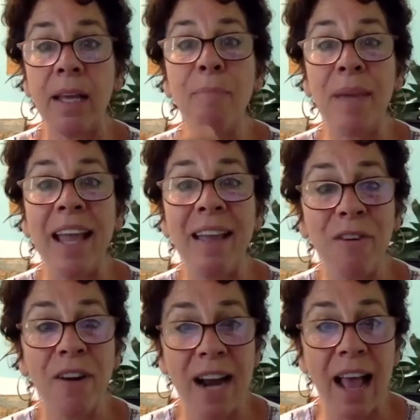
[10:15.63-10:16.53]

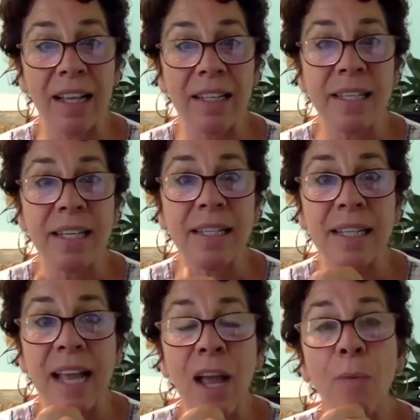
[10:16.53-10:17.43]
behavior analysis,
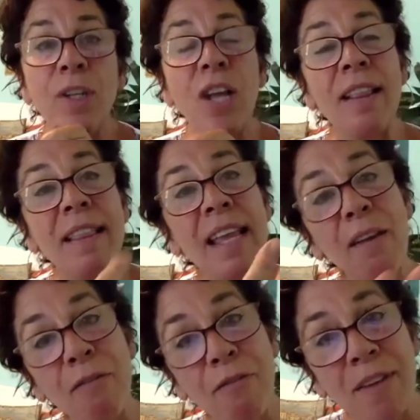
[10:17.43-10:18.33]
which I
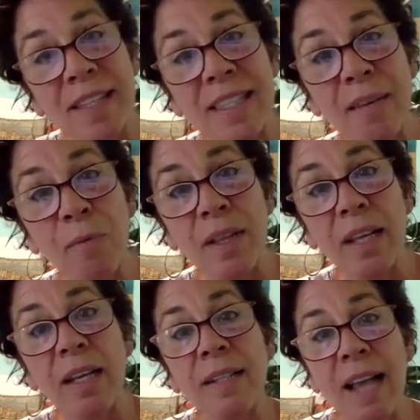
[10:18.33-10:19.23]
think fits in with the
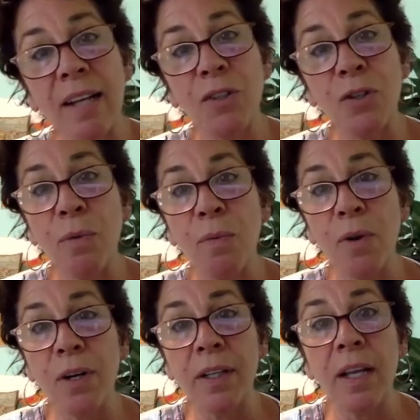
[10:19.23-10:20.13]
contextual
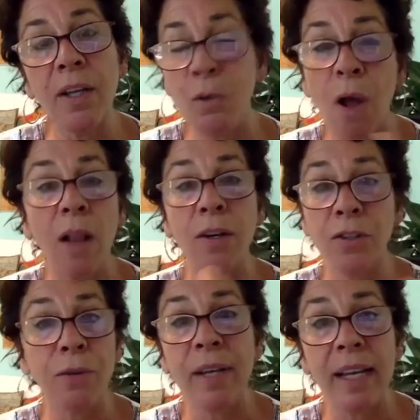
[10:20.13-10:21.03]
work that you all are
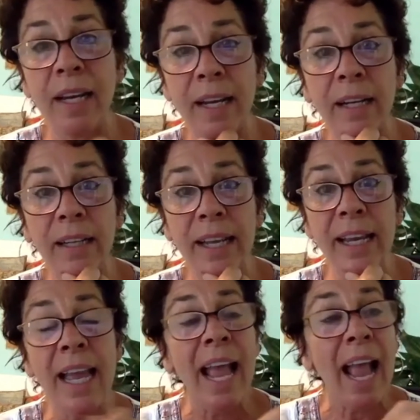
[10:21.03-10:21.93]
doing in
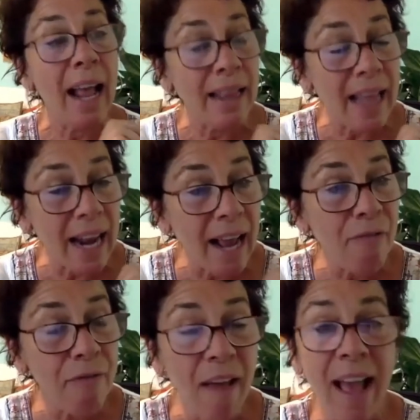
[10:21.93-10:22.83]
Italy, and that I
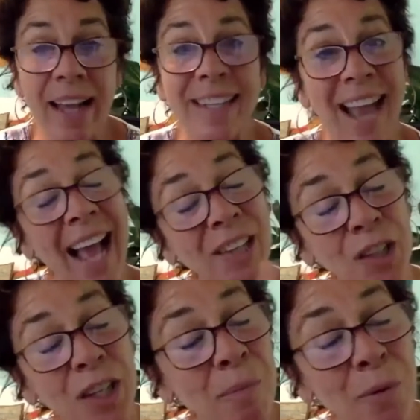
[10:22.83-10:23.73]
find
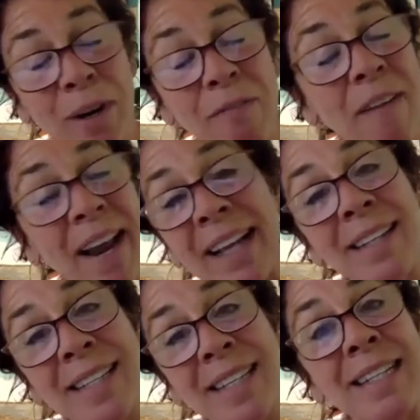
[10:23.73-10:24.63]
actually more
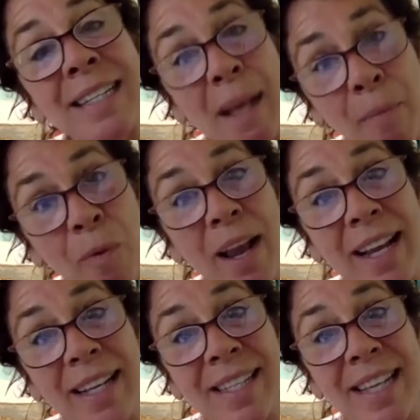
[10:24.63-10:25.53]
advanced in some
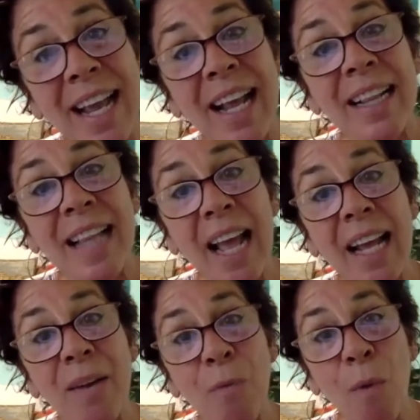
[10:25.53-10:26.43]
ways
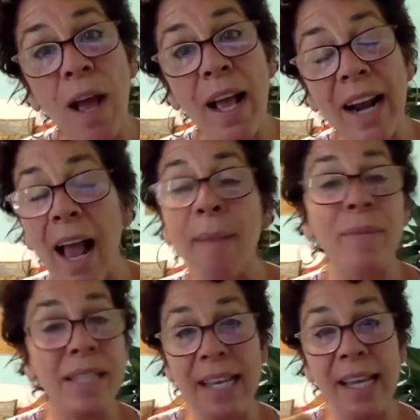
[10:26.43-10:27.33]
than what I'm
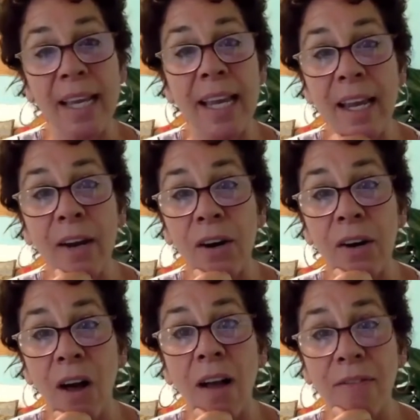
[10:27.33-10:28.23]
seeing
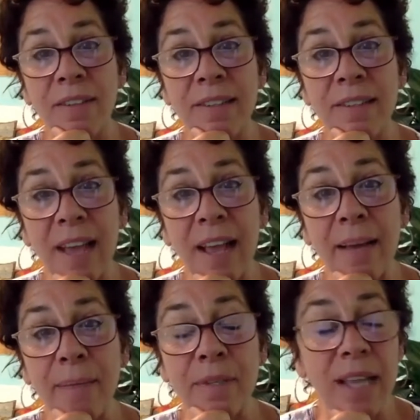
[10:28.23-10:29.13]
here
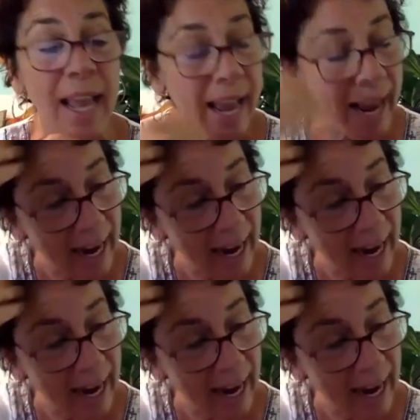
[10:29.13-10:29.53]
oftentimes. And